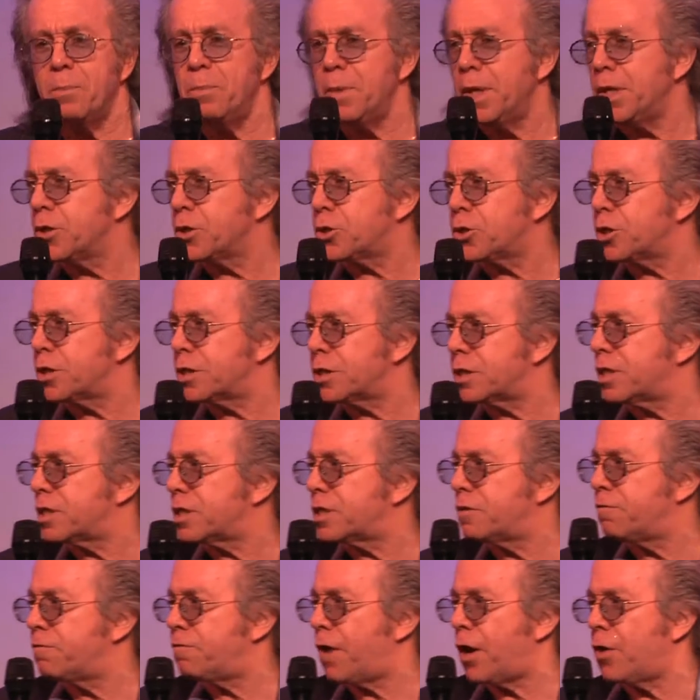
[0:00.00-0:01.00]
it diminishes the
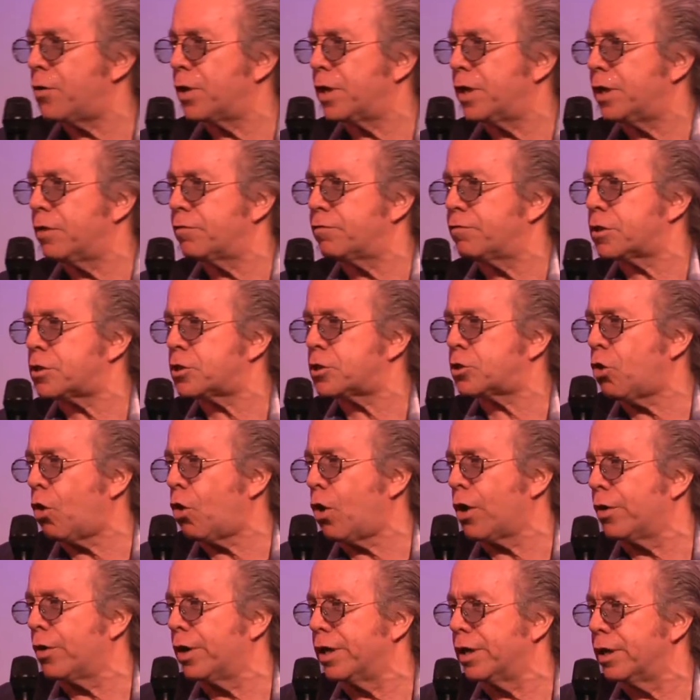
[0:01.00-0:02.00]
severity of the
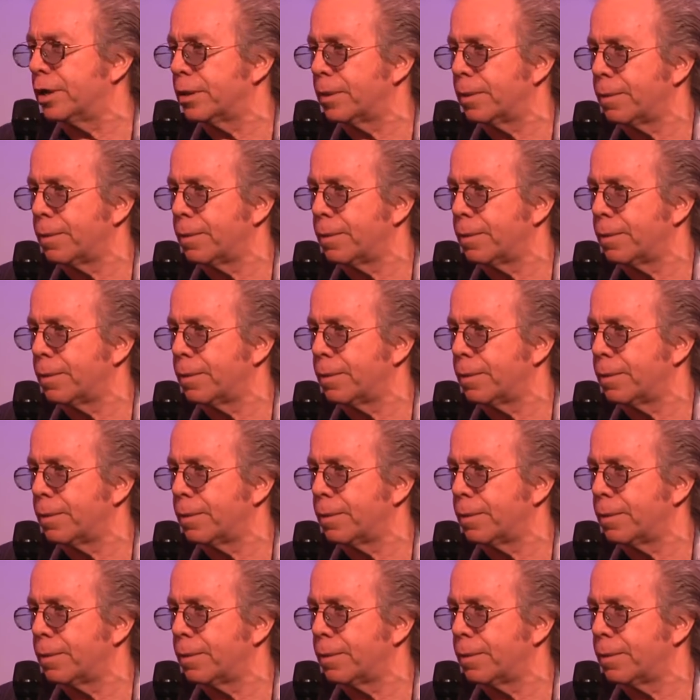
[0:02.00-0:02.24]
story.